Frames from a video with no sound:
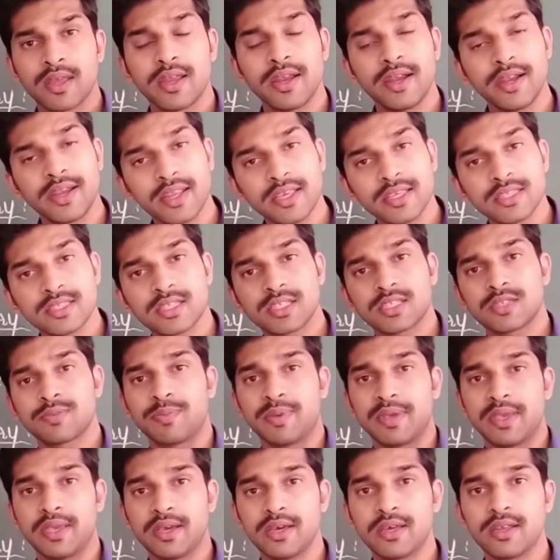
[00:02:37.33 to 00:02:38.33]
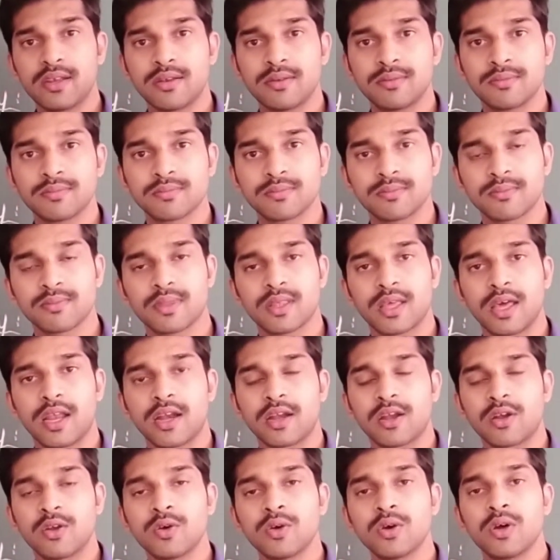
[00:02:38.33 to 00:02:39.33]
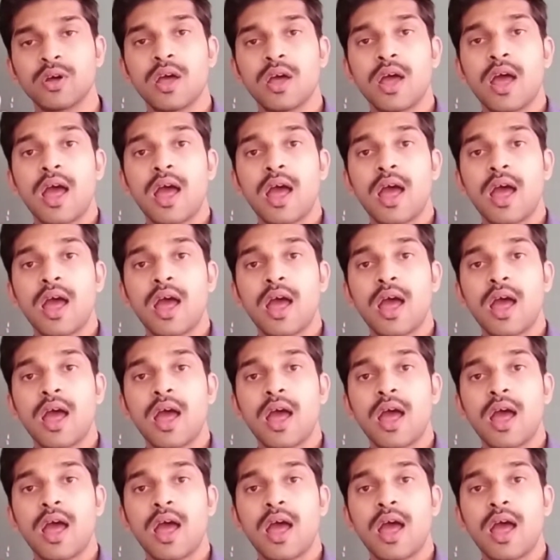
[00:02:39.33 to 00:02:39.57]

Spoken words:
it is a sphere, correct, no?